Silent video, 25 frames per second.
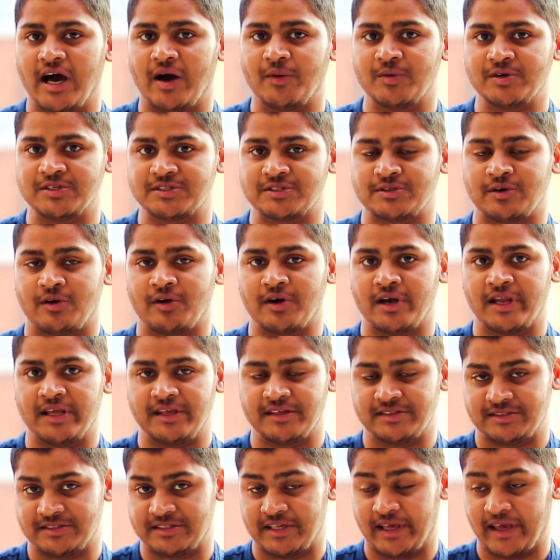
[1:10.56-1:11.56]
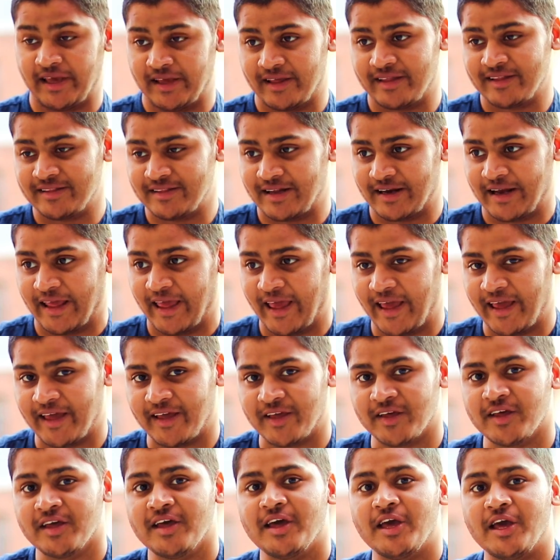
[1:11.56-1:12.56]
I would strongly say that, hey,
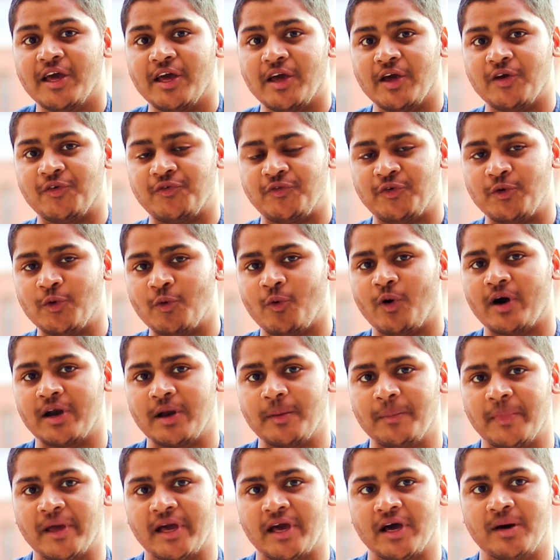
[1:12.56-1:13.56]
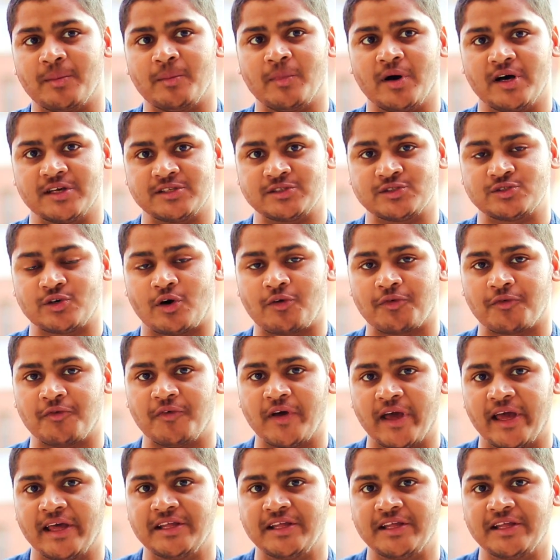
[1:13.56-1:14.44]
if you want to become a software